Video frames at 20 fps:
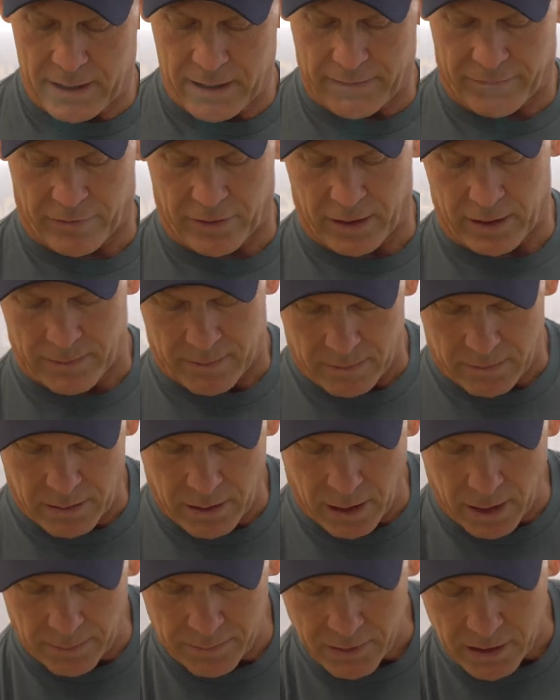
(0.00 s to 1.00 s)
bit different.
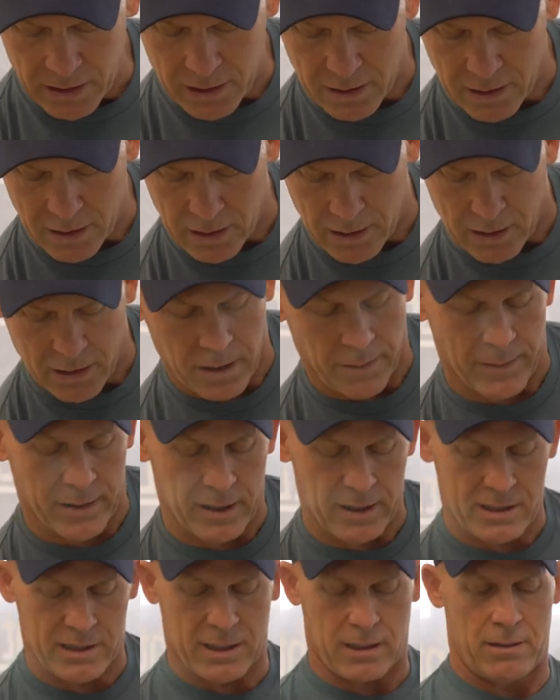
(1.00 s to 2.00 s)
Come here,
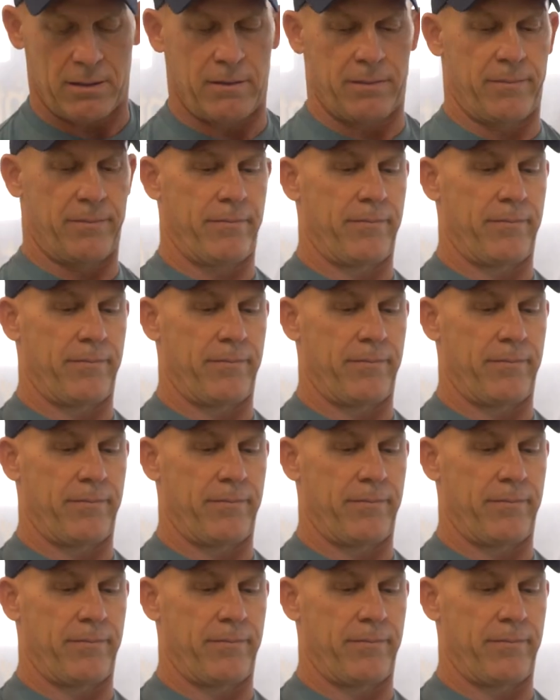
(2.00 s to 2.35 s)
Lisa.